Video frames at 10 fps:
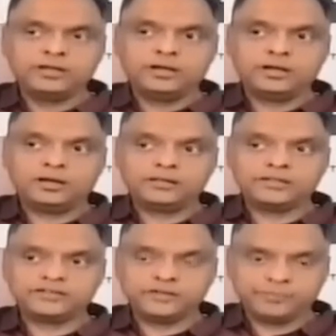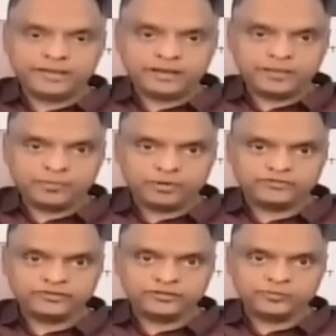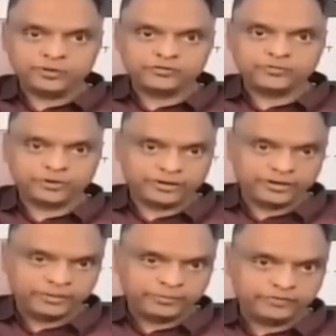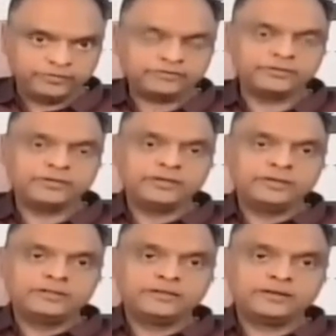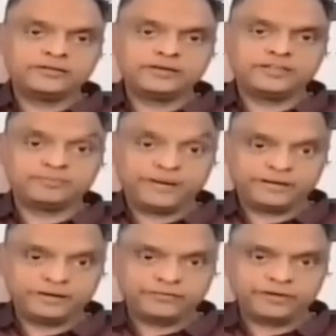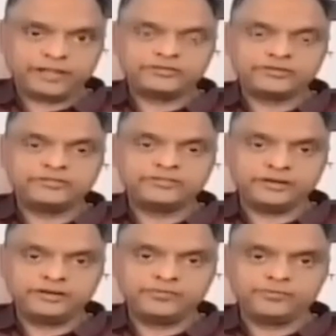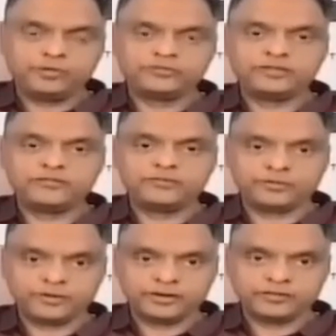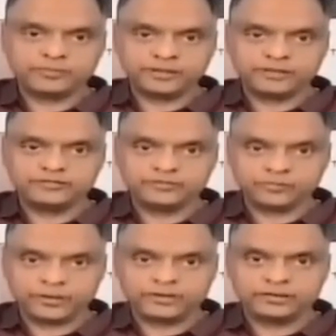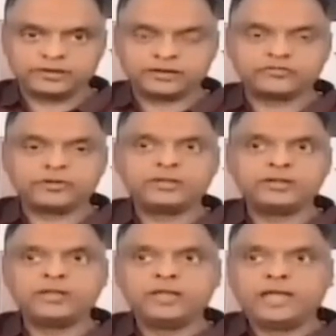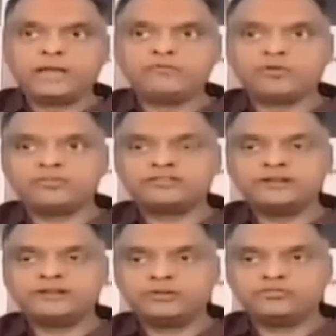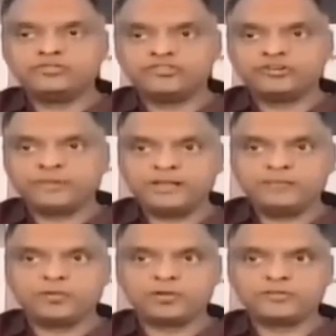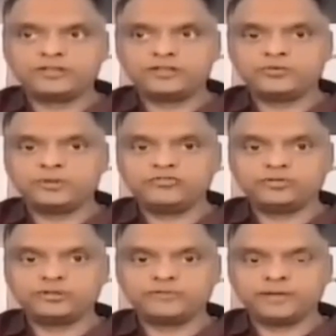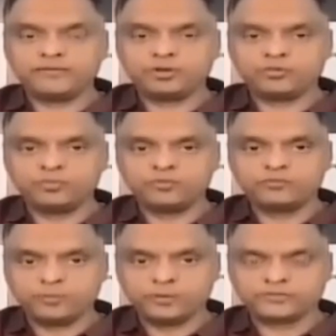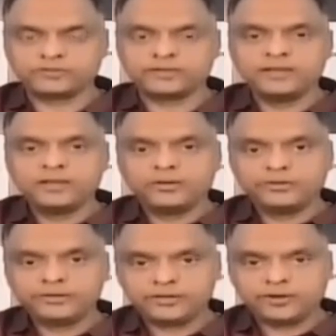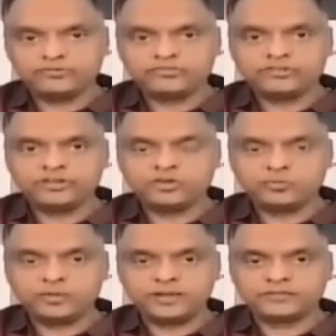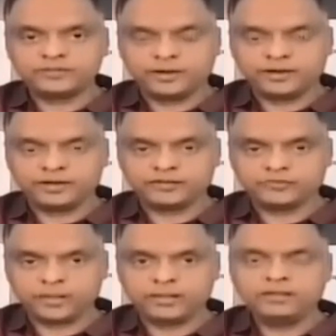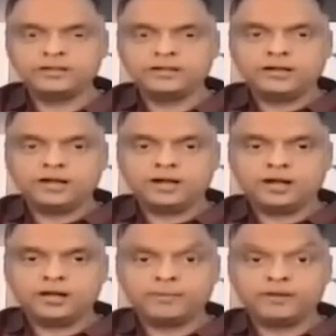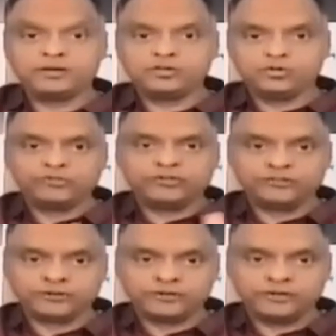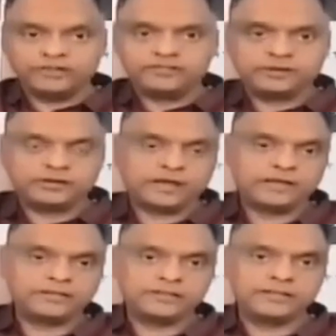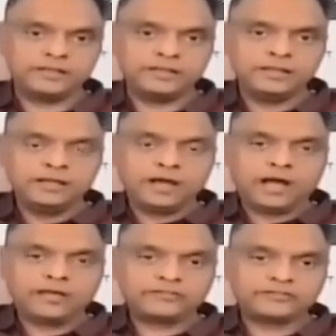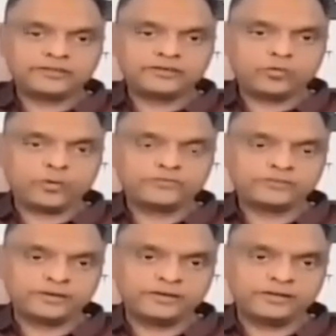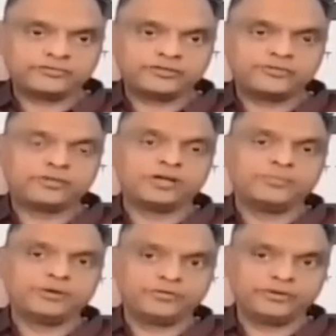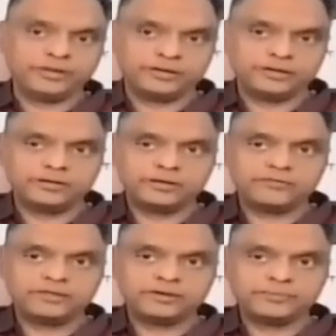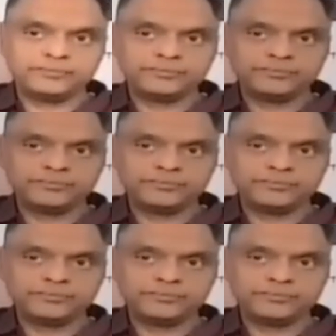There is a PLI policy in the works for critical minerals. There is an expected financial incentive policy for rare earth materials as well in the country. And we obviously need to change the mining policy to ensure that we have a lot more focus on technology and new players in the market as well. But those are certain things that are, I think, the asks and requests of the industry from the government of India, Nivedana.